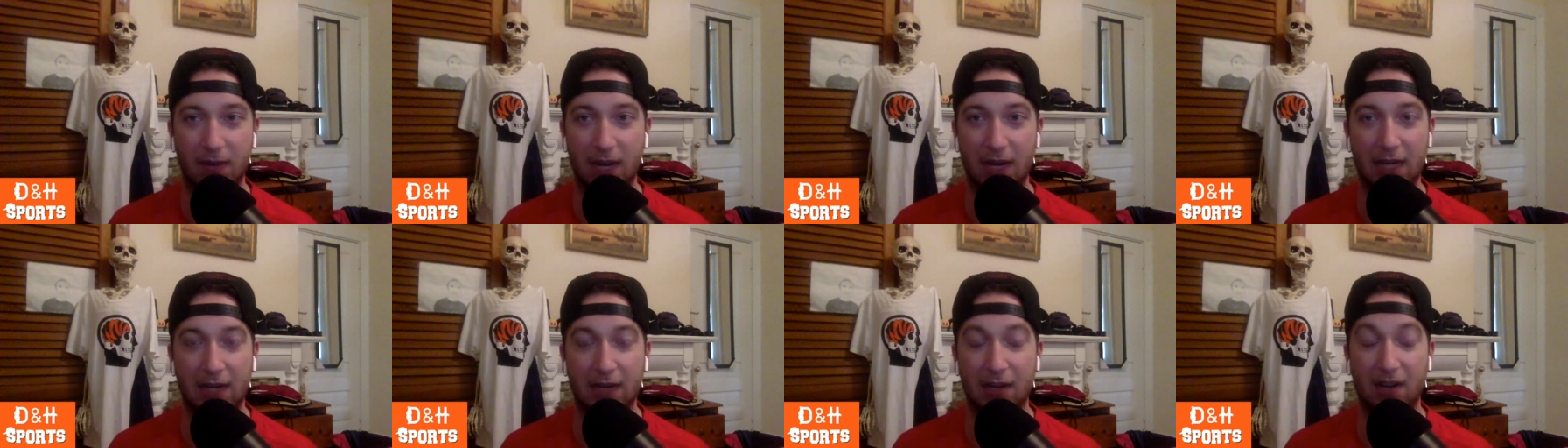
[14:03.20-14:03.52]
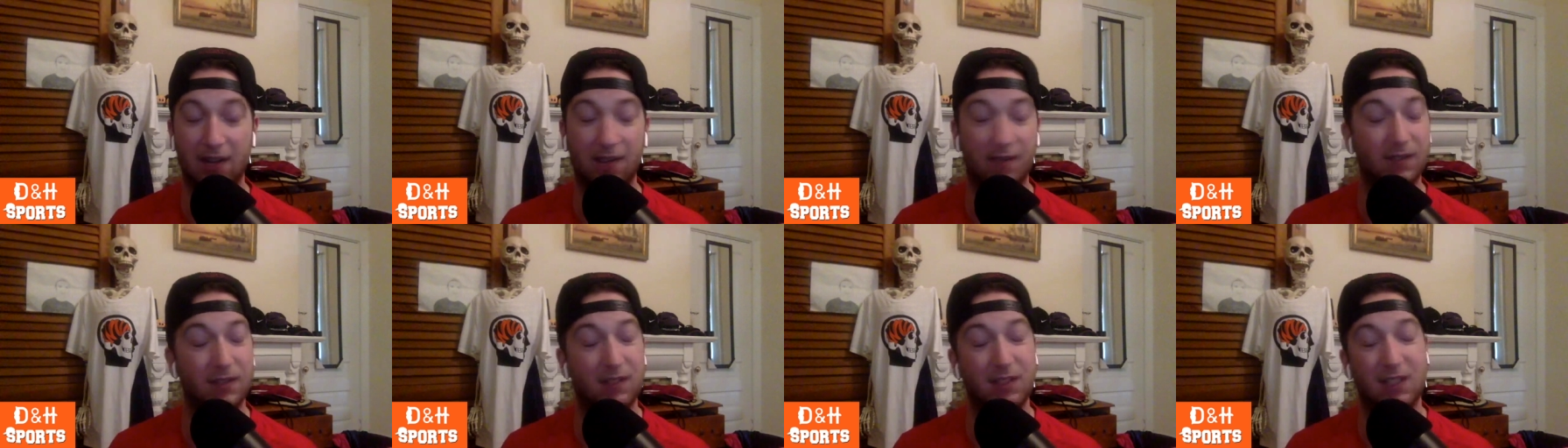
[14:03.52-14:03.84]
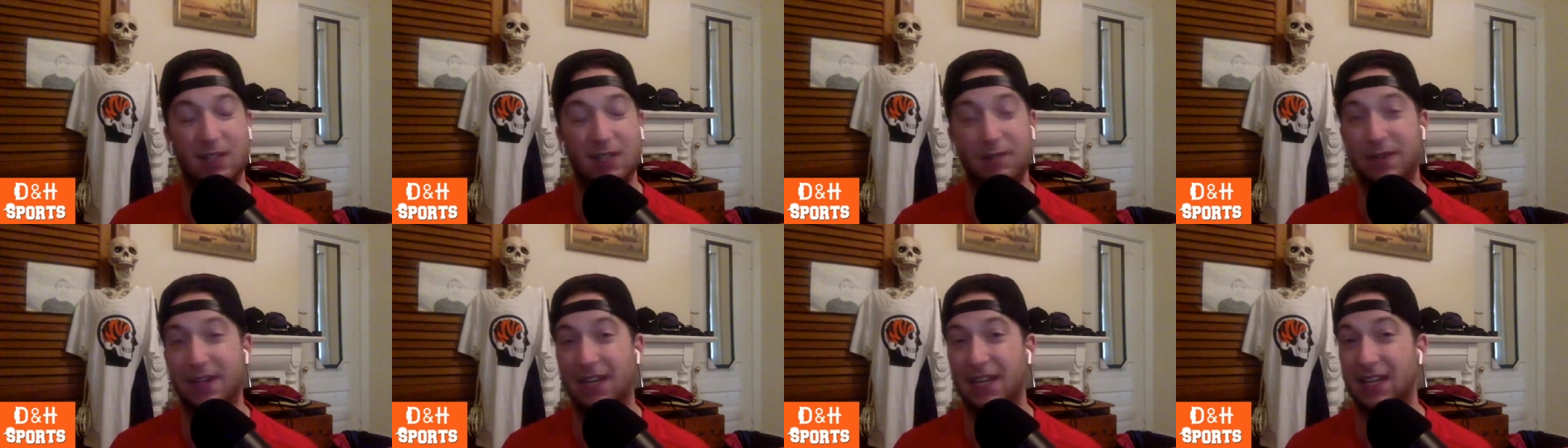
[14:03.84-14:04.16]
any offensive
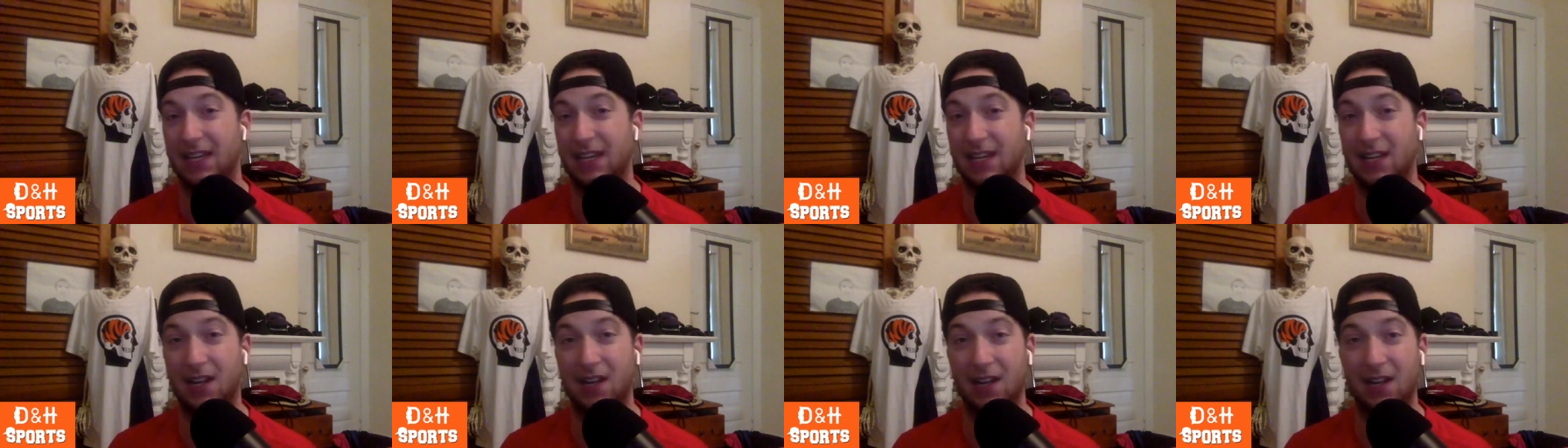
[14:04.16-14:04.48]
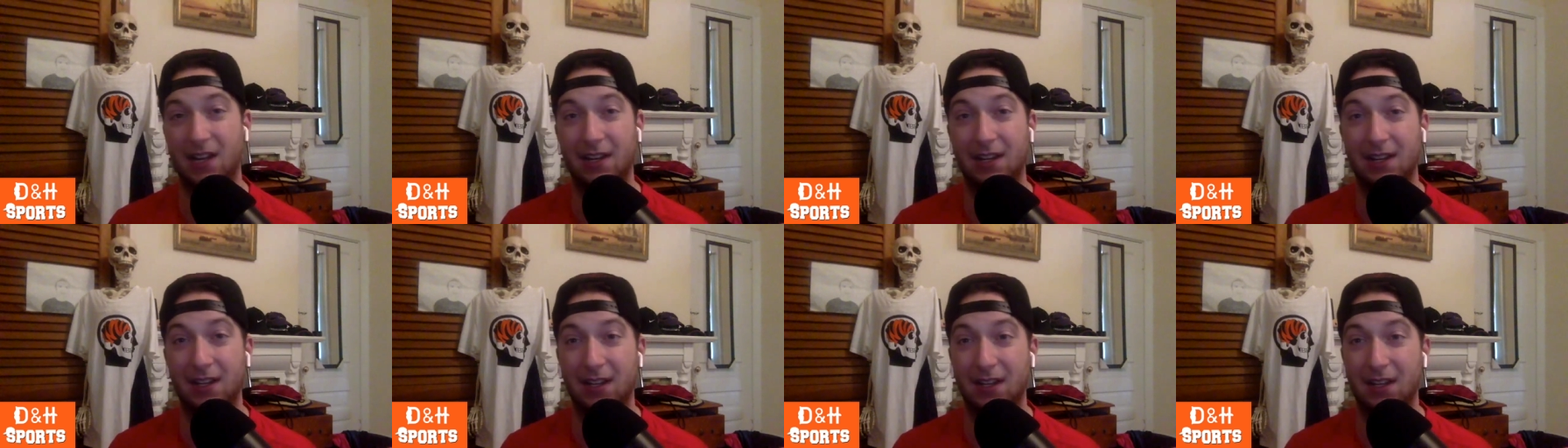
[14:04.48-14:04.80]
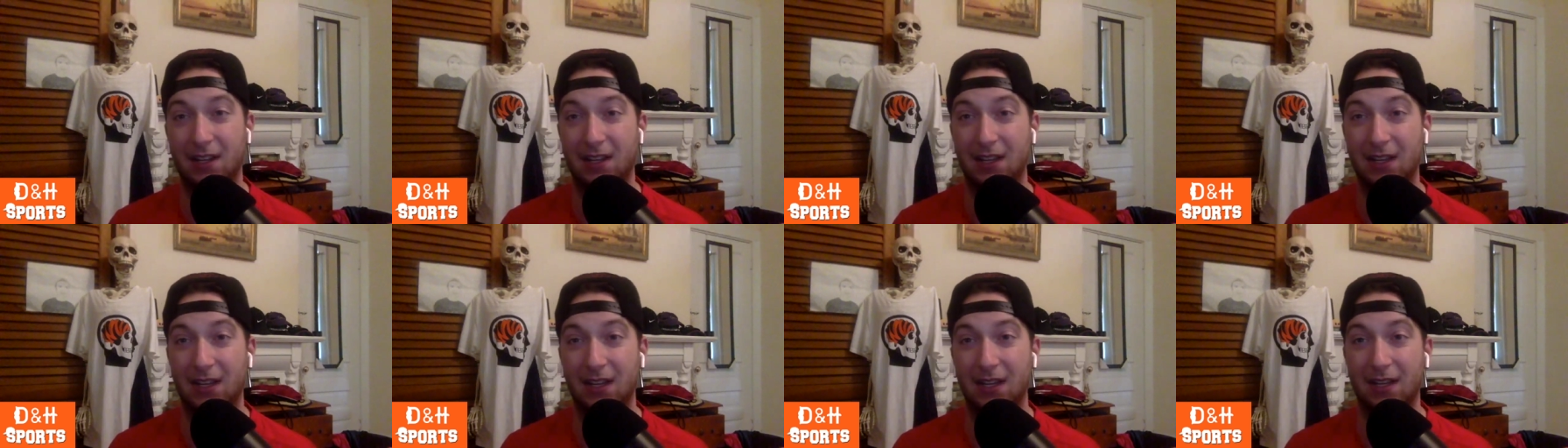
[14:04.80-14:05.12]
lineman getting cut
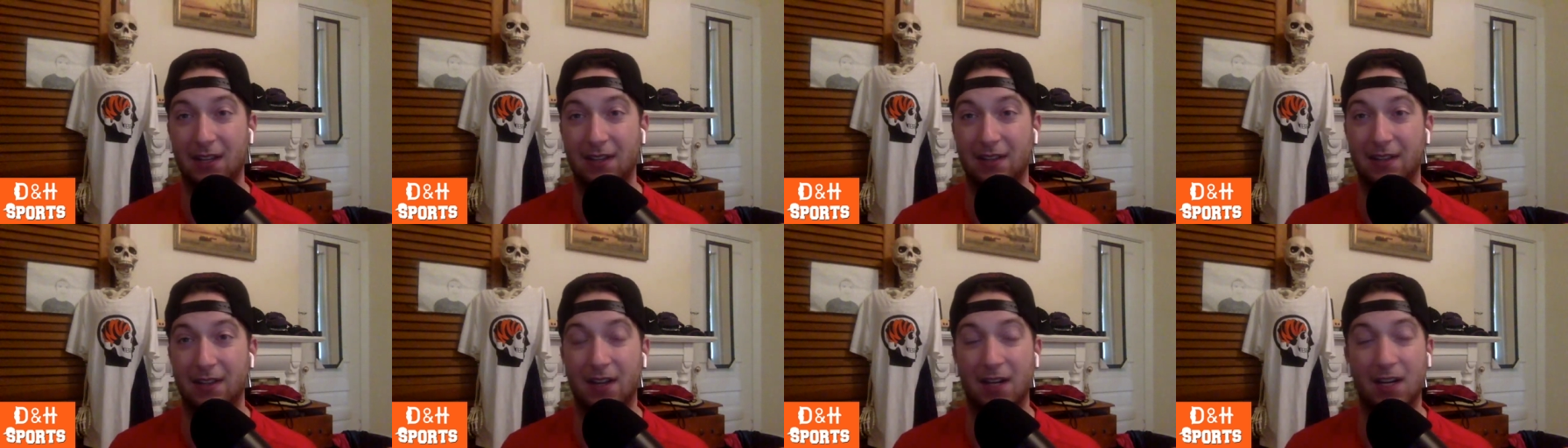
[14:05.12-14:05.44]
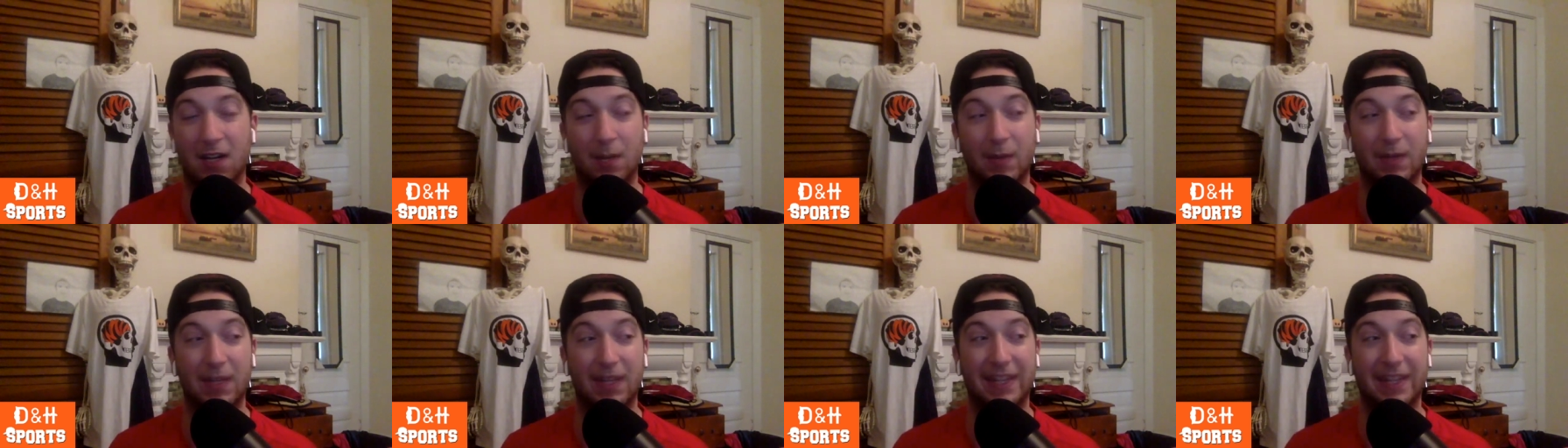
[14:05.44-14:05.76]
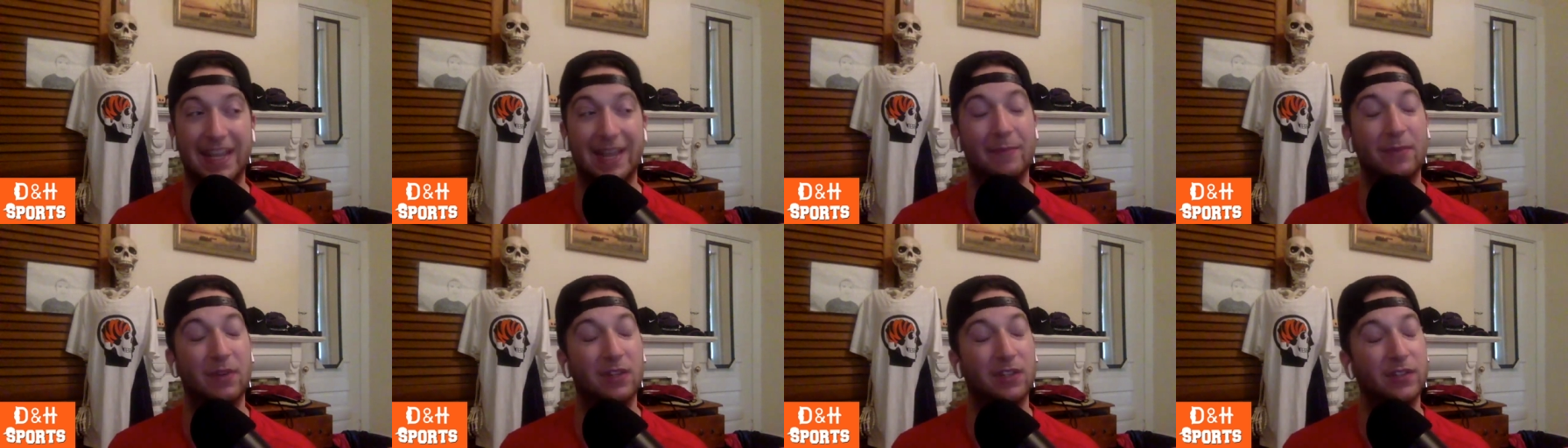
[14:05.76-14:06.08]
is not going to be
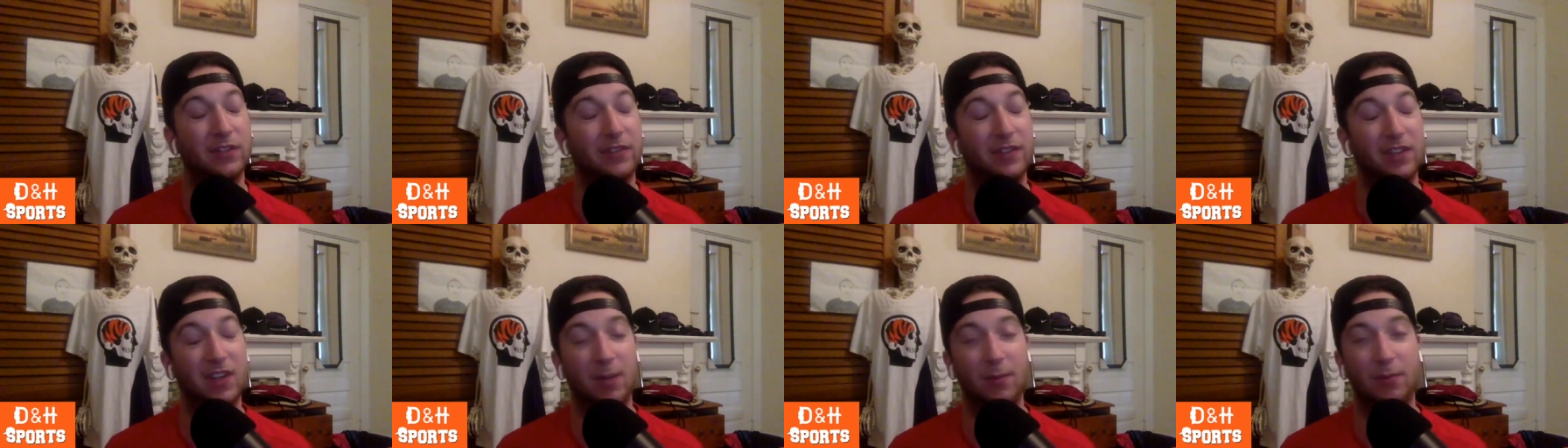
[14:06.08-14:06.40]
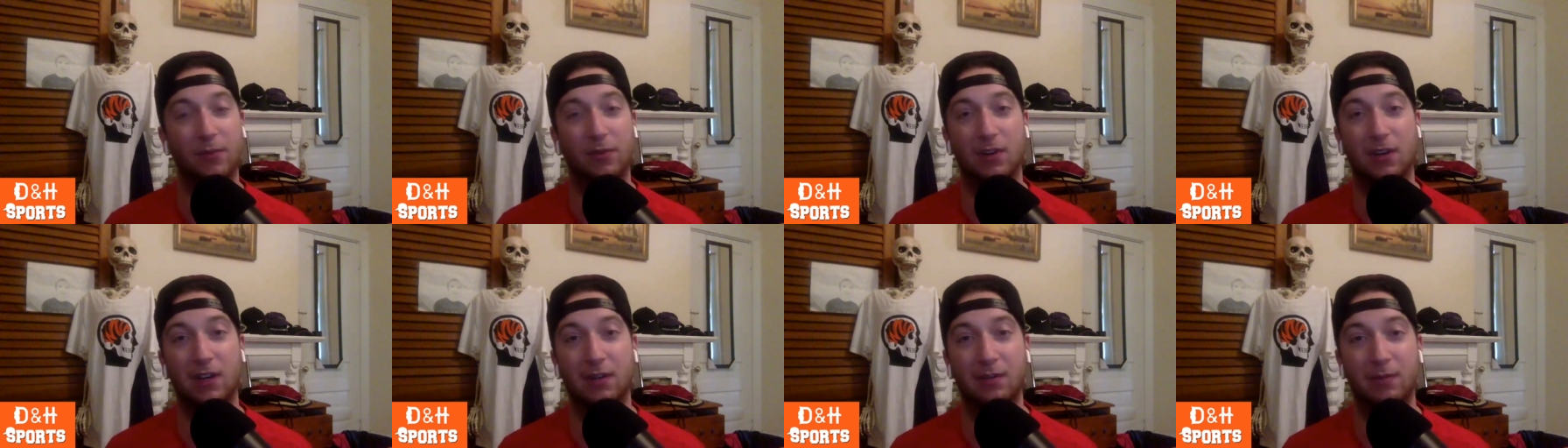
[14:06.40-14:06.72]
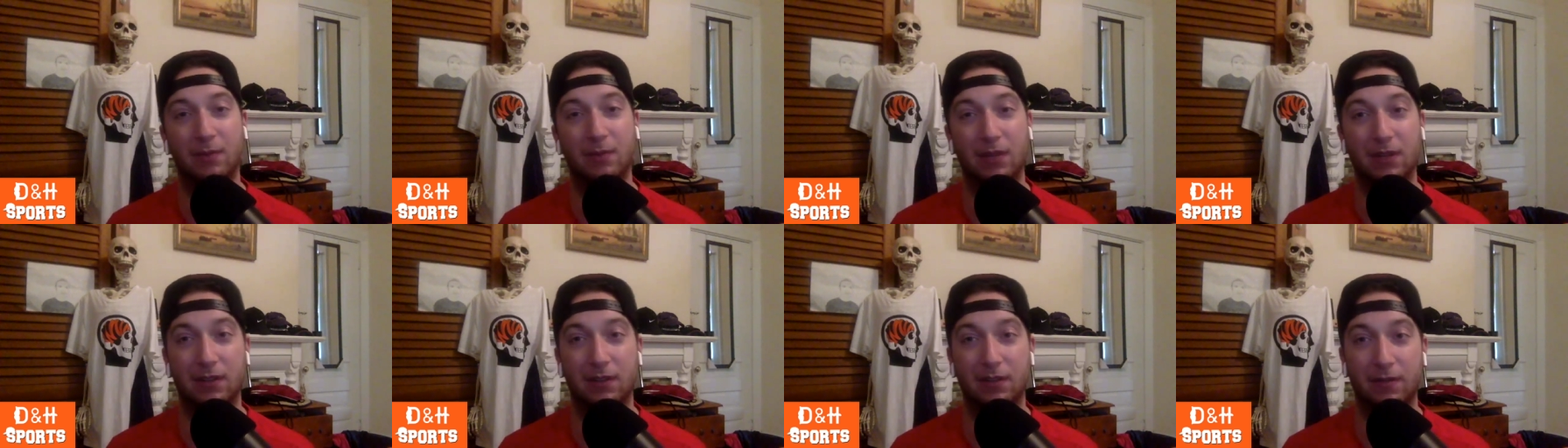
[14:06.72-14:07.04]
that much of an upgrade
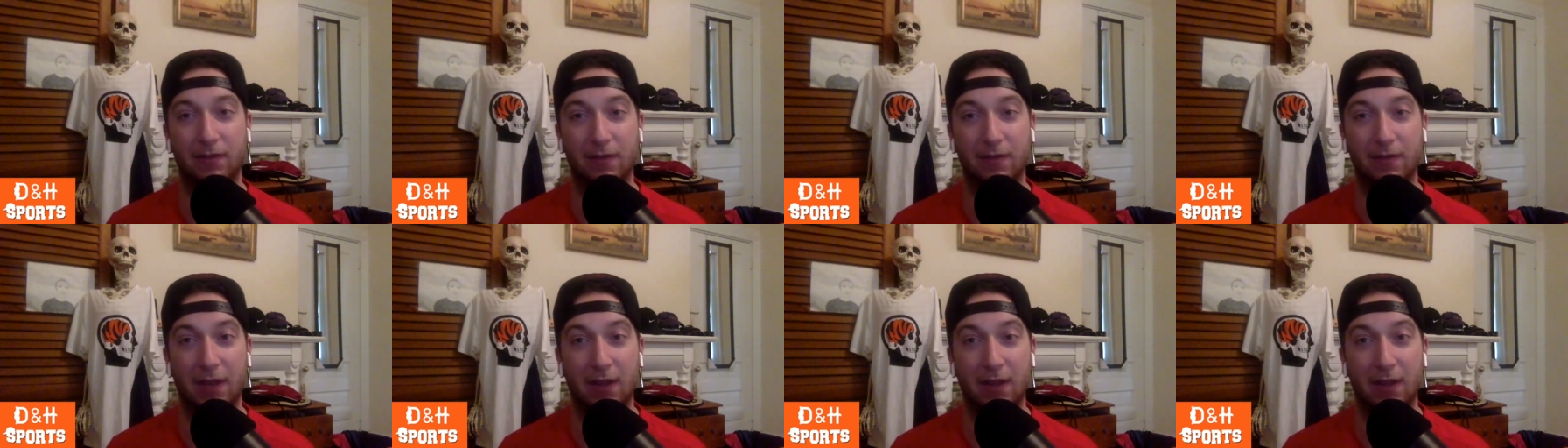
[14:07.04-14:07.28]
because of